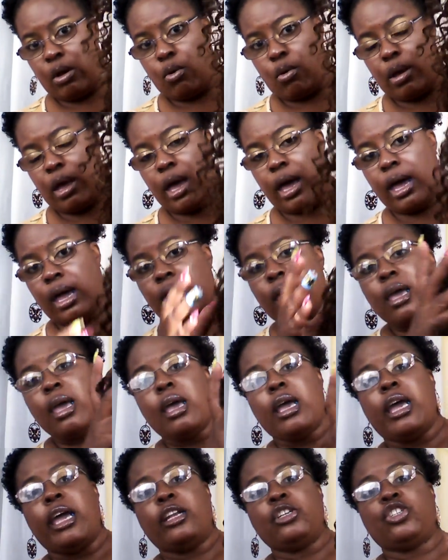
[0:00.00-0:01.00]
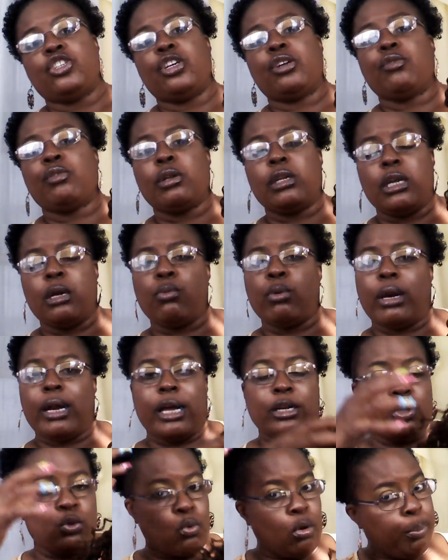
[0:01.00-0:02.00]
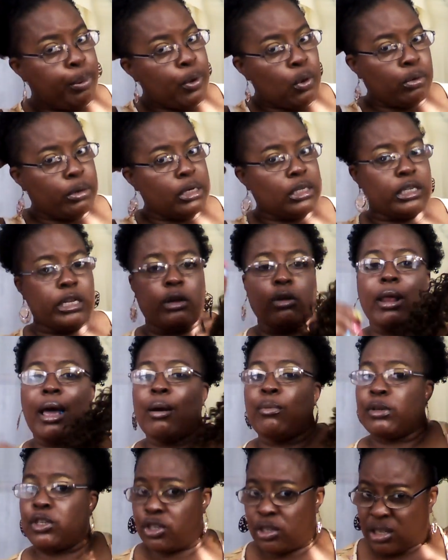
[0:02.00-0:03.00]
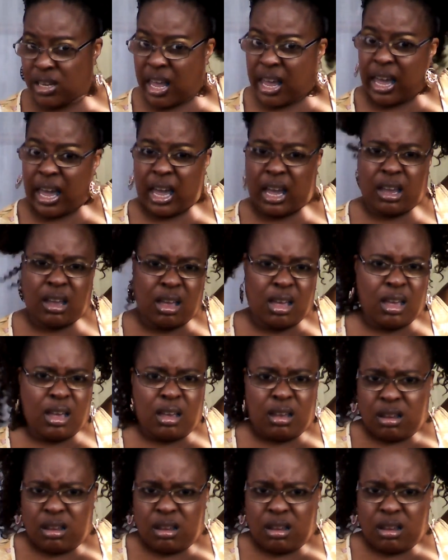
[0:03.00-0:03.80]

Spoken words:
Okay? And generally, when I do a ponytail, I would just hang,